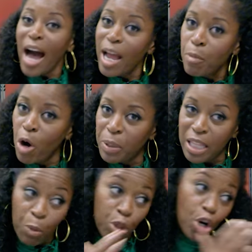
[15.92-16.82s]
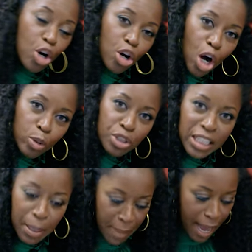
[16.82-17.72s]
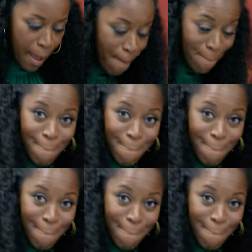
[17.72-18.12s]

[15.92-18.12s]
I'm hoping that with her coaching and my